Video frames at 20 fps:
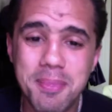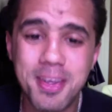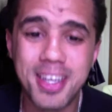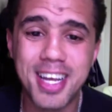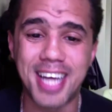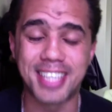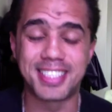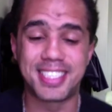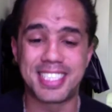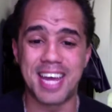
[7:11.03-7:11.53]
You
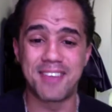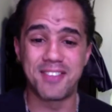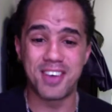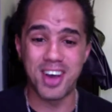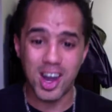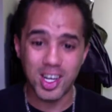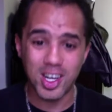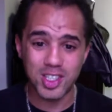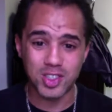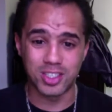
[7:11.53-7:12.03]
got
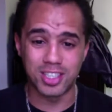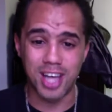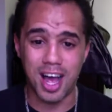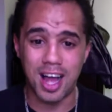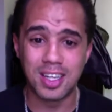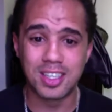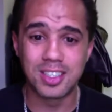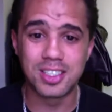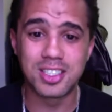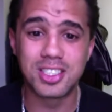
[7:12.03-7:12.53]

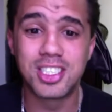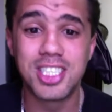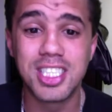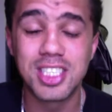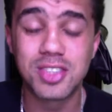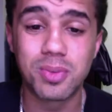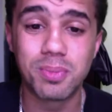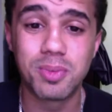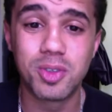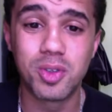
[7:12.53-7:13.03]
$700 just
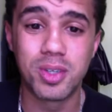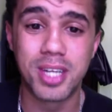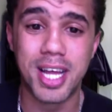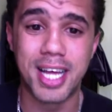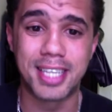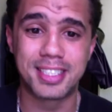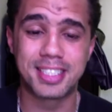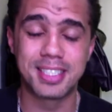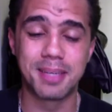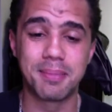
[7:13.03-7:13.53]
from doing that
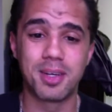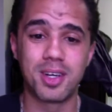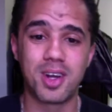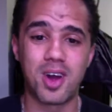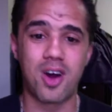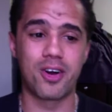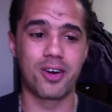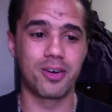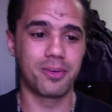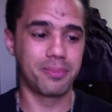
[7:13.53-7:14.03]

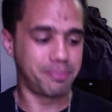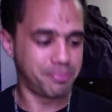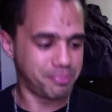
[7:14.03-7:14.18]
seminar.